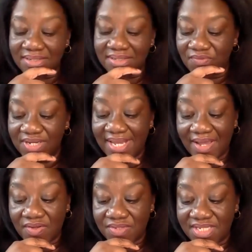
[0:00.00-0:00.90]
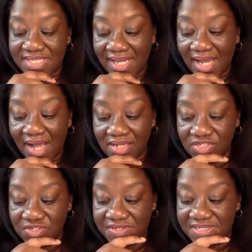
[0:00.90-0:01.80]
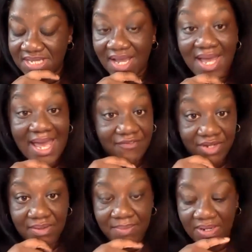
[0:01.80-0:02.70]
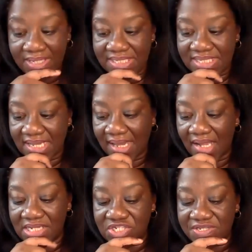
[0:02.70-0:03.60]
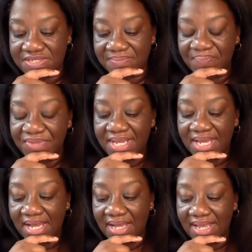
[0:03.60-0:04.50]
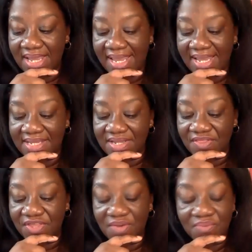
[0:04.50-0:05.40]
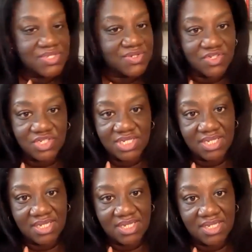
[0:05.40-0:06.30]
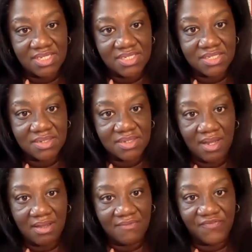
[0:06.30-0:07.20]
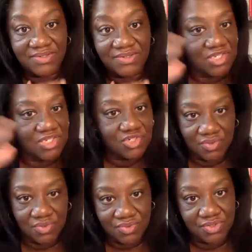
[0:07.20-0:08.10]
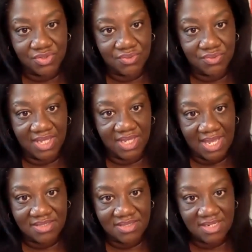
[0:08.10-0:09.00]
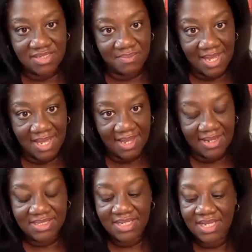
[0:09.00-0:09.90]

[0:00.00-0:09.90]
renowned psychologists, African-American psychologists, and their research is foundational to the case that is made